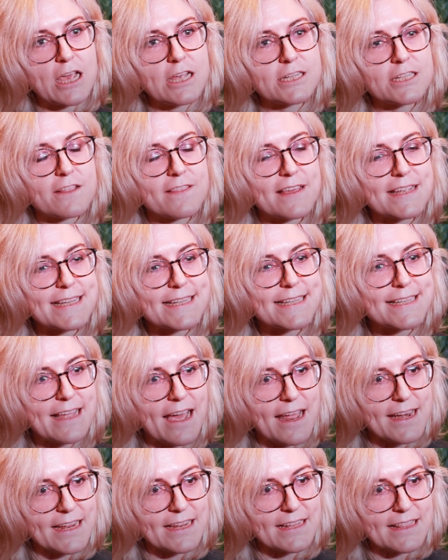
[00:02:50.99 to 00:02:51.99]
So these
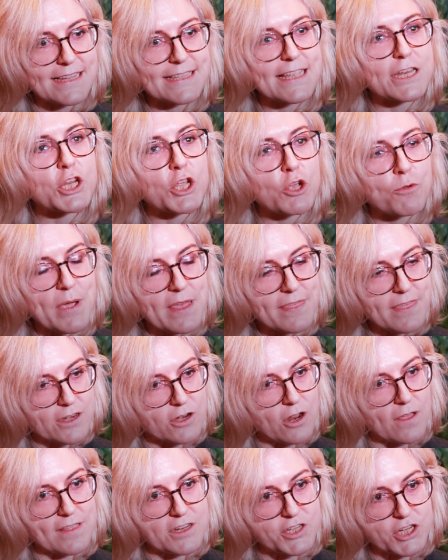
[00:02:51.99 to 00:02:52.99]
are new
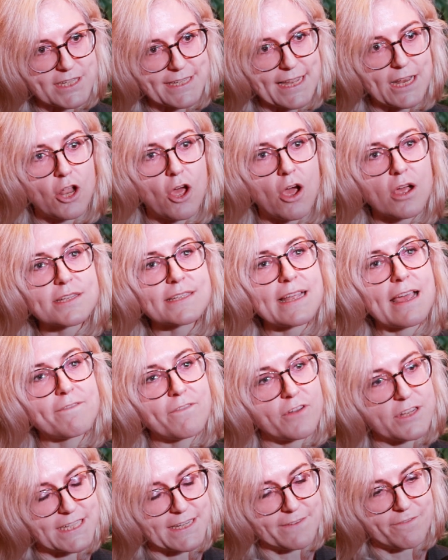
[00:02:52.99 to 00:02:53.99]
methodologies alongside
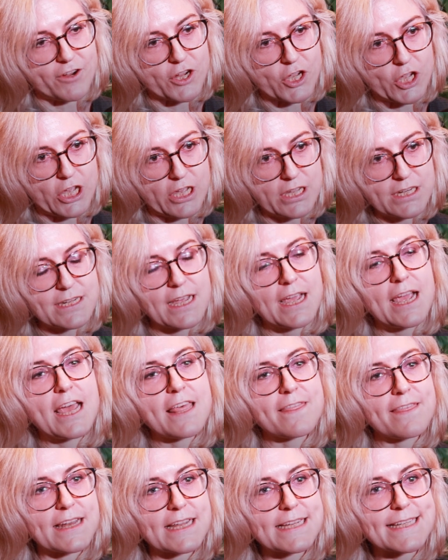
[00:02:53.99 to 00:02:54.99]
FTSE for Good
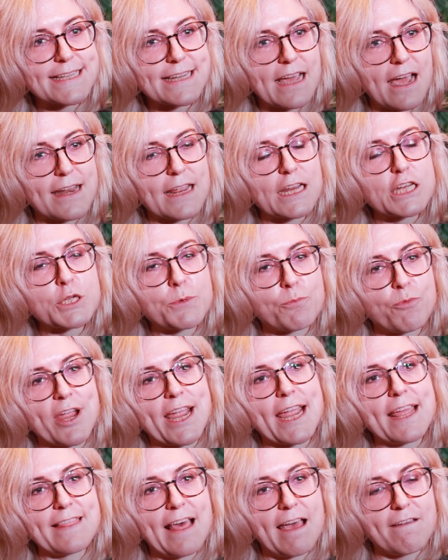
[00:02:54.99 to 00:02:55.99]
that are starting to
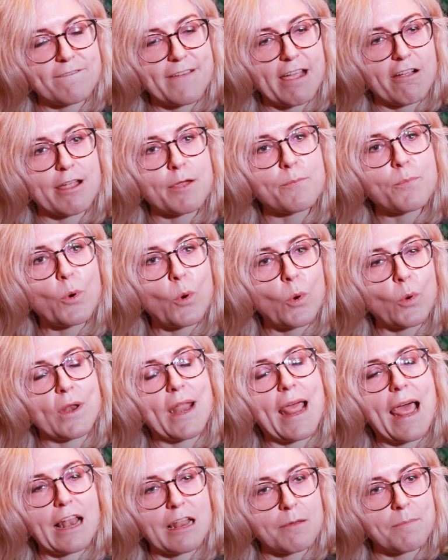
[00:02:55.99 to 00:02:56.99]
bring in that very important
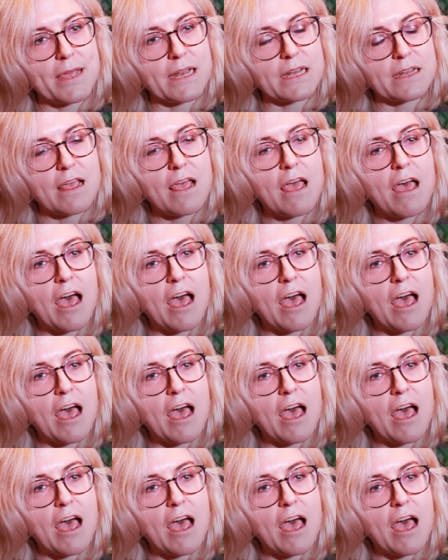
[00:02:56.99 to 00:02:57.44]
element